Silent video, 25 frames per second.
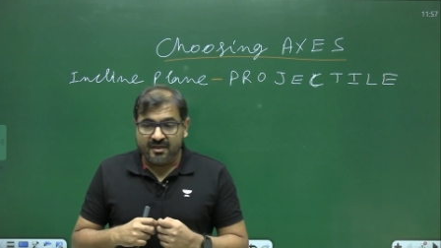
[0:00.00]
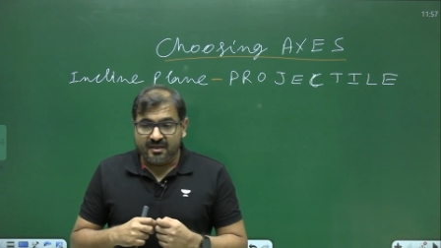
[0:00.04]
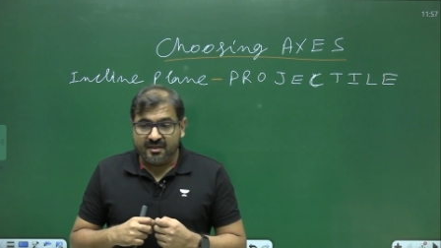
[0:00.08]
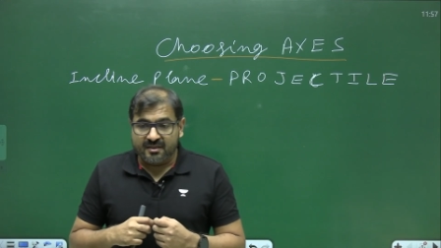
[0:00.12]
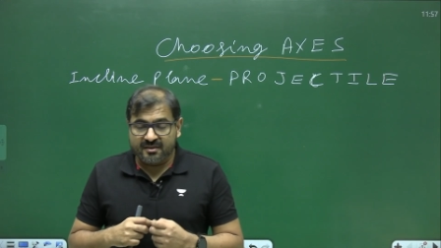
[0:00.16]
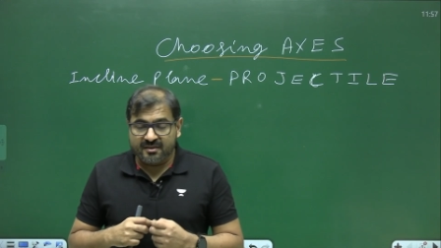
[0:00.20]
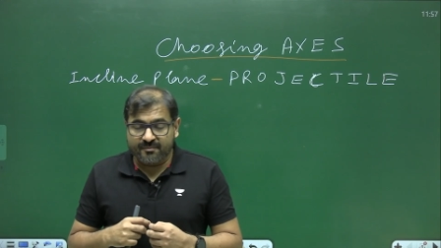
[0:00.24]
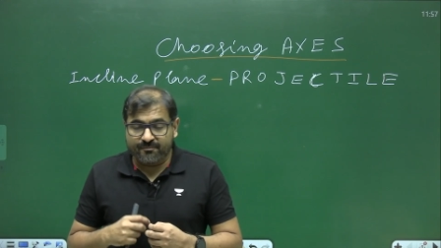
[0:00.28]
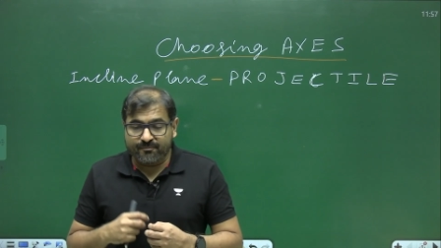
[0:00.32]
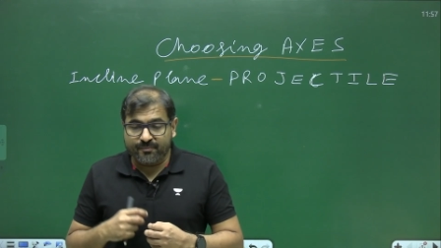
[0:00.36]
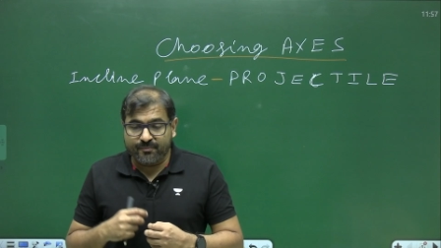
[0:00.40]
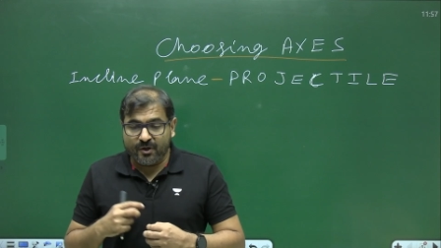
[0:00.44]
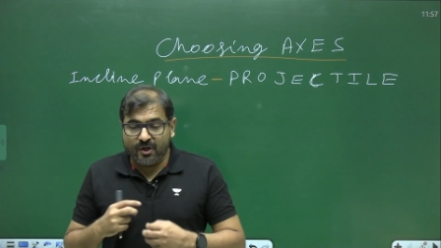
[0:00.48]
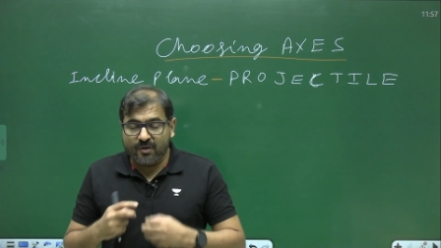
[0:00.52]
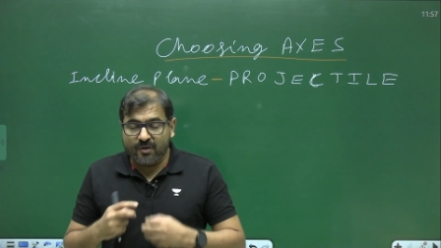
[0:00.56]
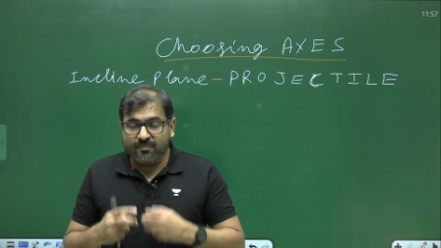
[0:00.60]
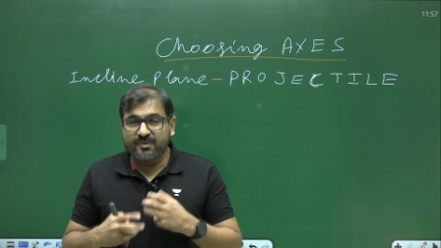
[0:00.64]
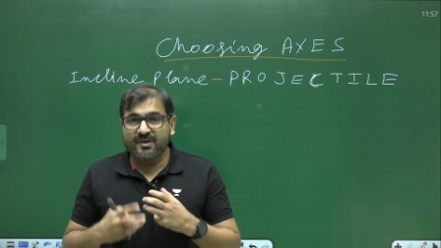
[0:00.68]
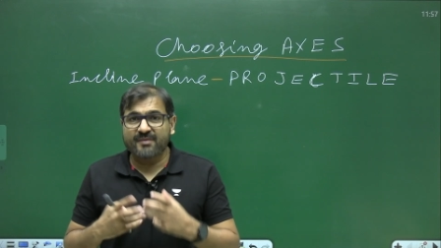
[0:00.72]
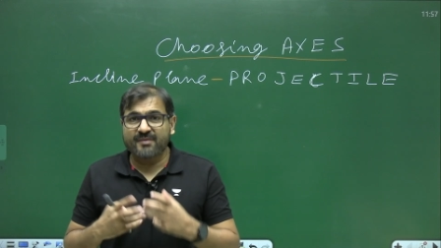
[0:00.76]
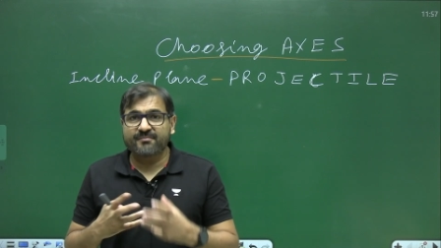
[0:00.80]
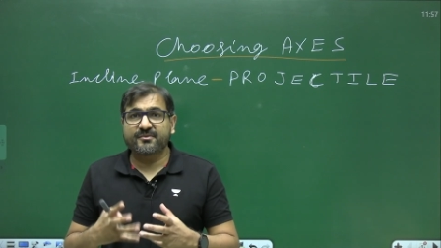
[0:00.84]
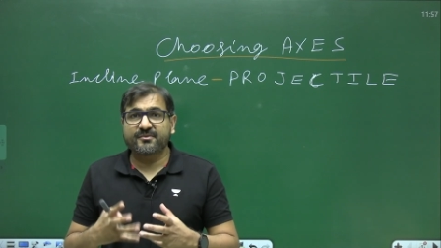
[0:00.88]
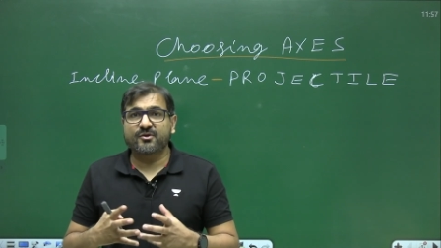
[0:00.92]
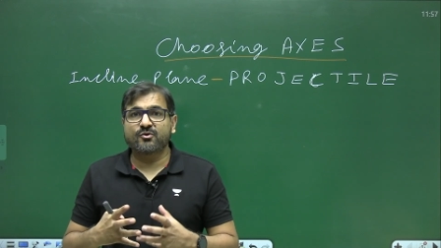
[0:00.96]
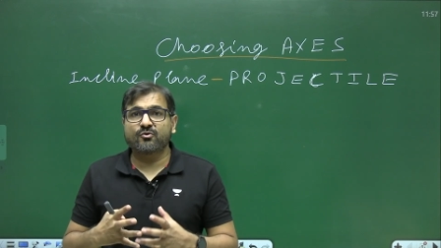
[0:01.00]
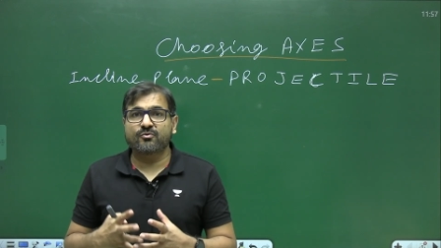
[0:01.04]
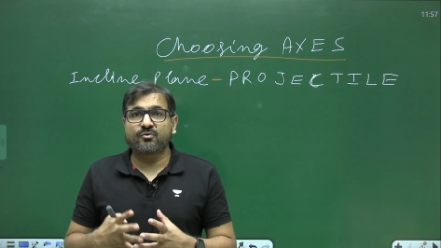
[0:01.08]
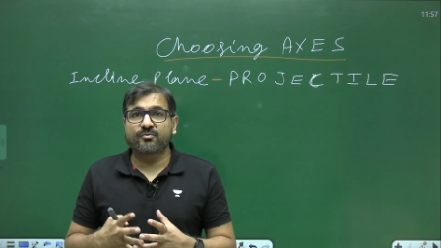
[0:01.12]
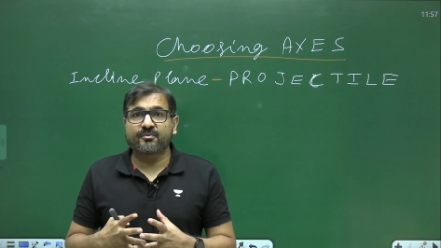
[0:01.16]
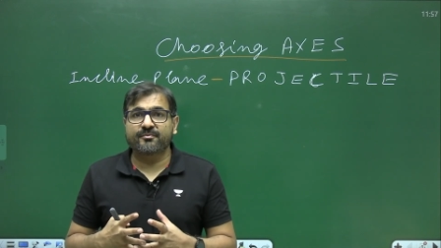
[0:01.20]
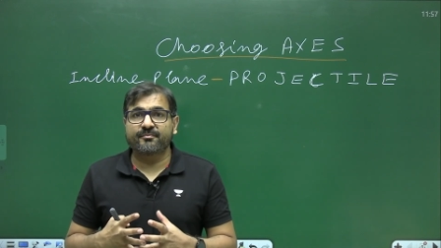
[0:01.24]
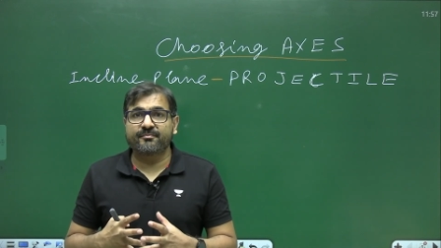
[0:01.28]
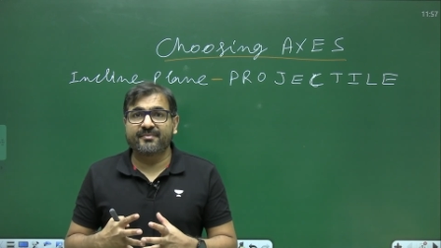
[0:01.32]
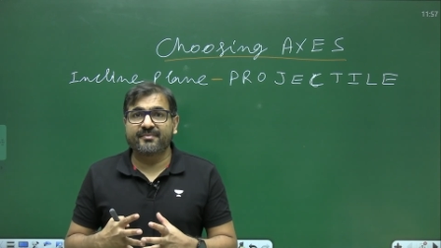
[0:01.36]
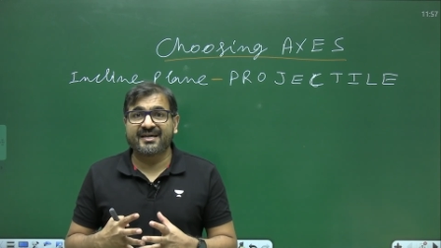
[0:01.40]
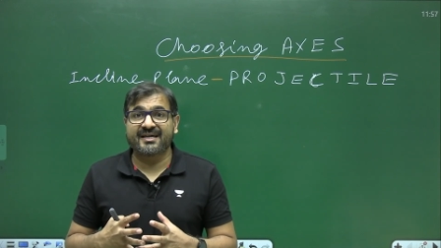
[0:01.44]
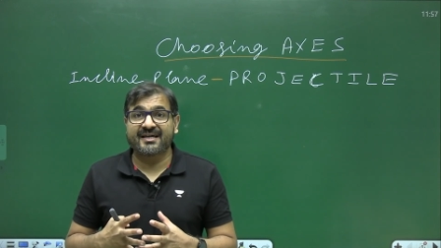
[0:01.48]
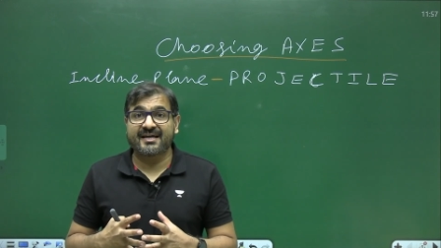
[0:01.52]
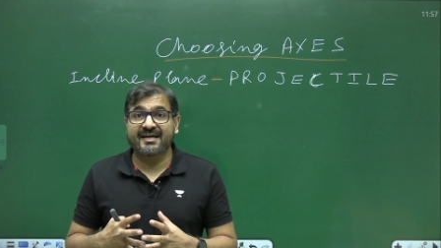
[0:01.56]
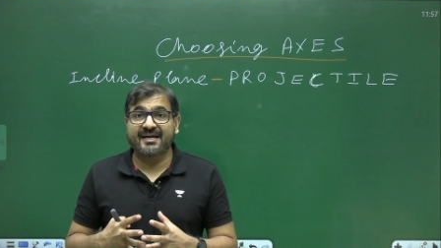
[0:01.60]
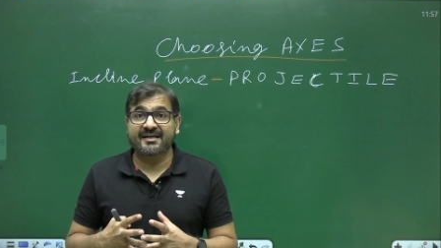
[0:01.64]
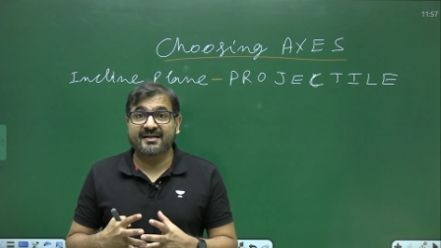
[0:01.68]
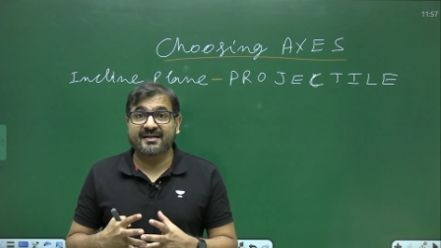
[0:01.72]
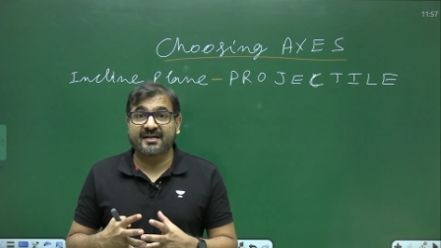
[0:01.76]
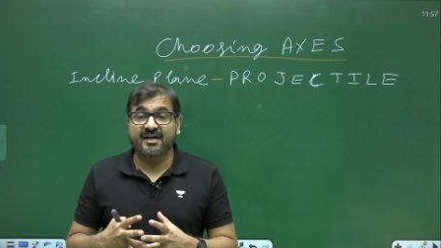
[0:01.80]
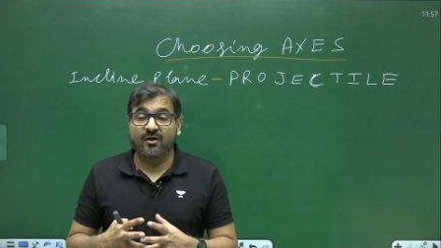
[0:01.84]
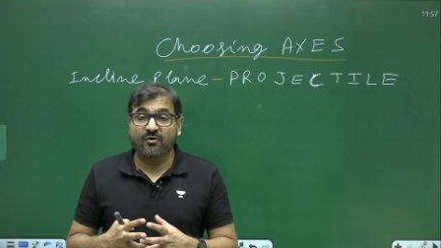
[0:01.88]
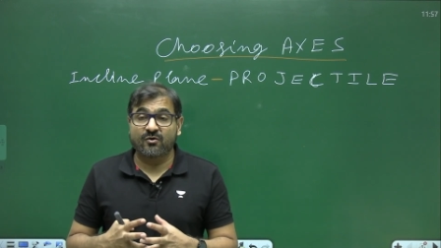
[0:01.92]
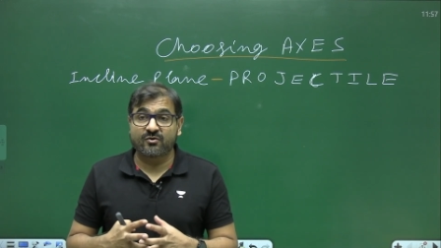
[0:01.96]
the problem you may
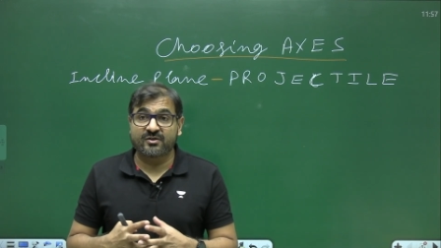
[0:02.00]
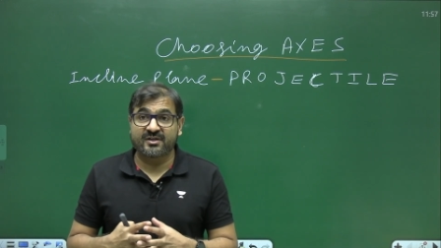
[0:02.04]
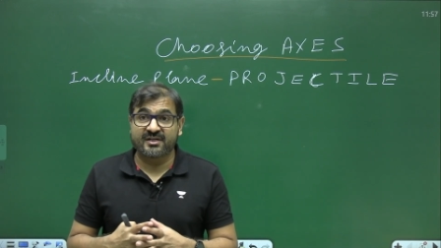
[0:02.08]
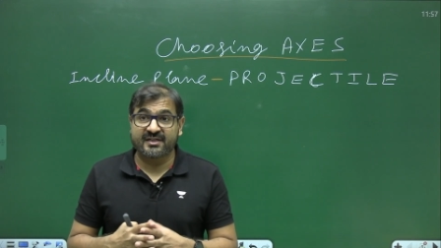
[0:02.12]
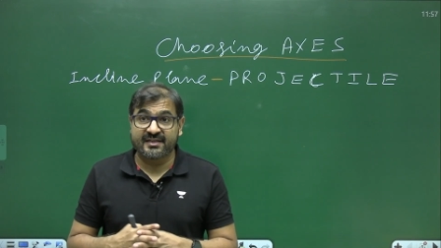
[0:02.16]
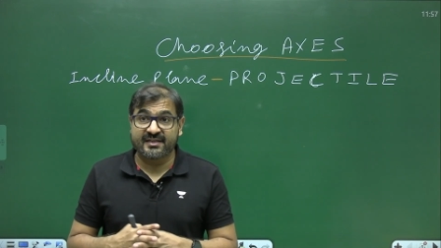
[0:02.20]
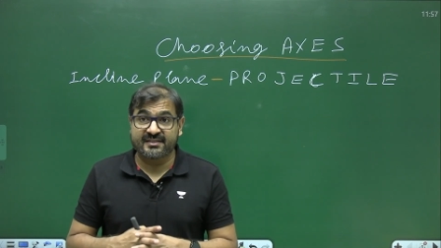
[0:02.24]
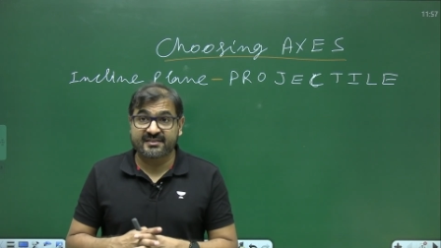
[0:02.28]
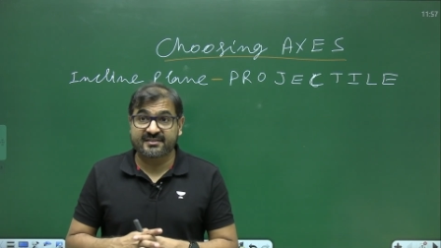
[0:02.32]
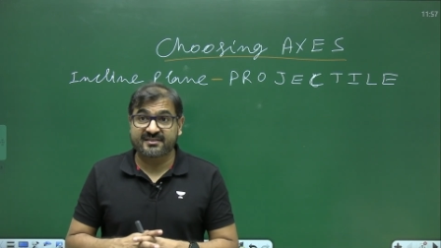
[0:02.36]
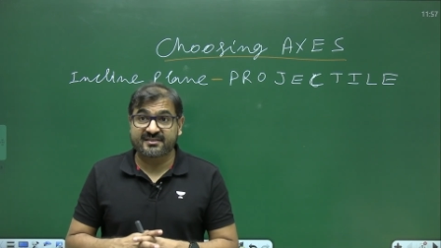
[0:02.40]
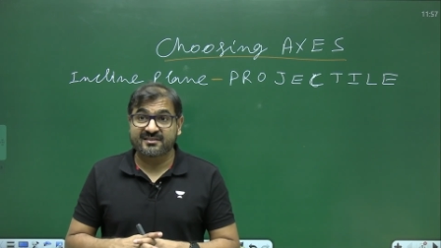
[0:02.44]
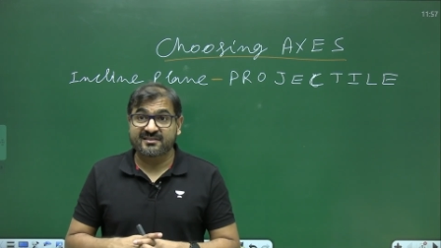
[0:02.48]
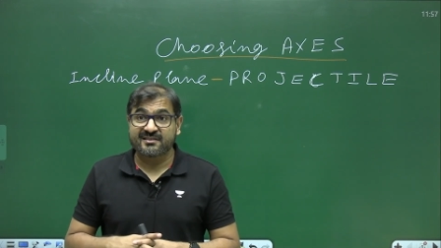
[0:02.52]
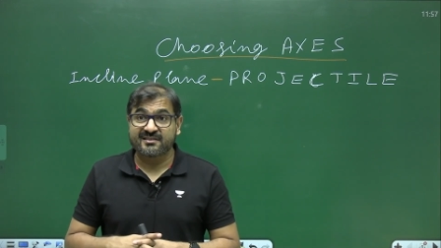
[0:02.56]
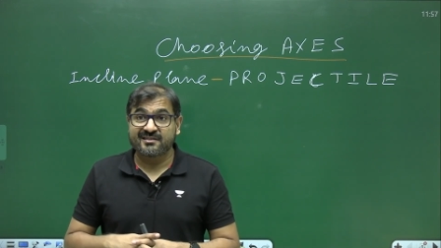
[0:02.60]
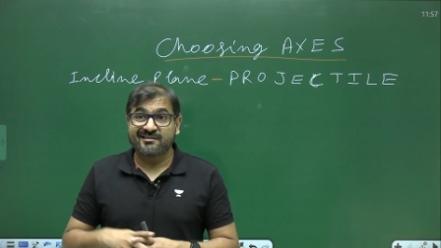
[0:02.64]
encounter is